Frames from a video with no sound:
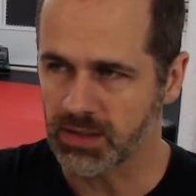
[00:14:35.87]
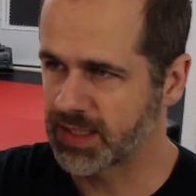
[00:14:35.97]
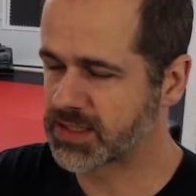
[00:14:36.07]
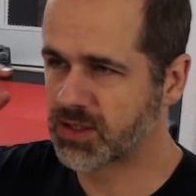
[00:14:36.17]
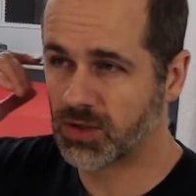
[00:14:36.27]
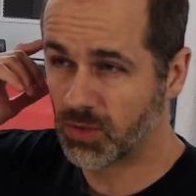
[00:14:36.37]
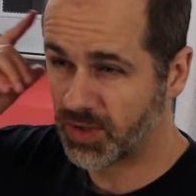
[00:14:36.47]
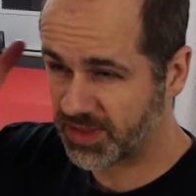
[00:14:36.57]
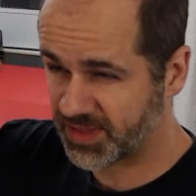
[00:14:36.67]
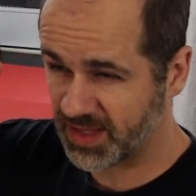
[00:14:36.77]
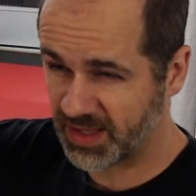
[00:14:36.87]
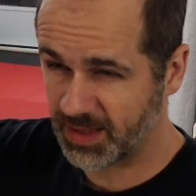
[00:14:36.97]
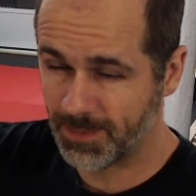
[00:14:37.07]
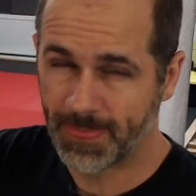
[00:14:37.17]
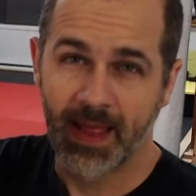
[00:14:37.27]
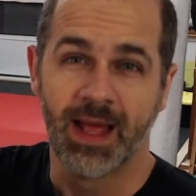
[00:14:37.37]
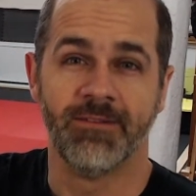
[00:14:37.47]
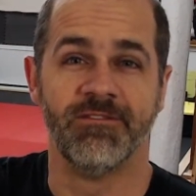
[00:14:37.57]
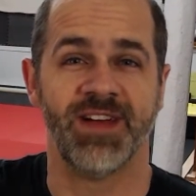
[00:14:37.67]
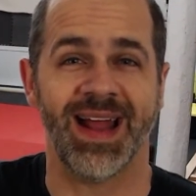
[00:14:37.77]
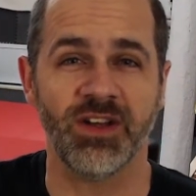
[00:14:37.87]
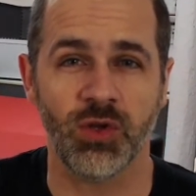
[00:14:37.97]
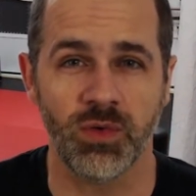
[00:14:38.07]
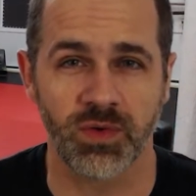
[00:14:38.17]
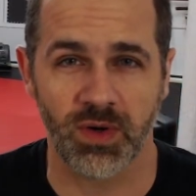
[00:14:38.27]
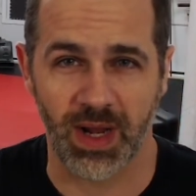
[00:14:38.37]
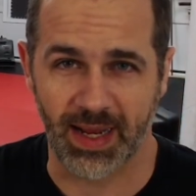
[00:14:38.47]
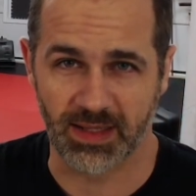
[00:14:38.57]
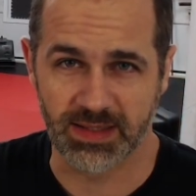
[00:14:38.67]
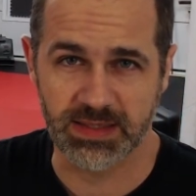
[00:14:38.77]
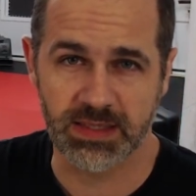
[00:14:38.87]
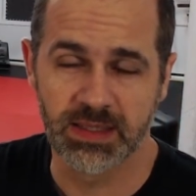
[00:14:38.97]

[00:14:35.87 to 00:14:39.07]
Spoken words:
let's go with Vancouver Island.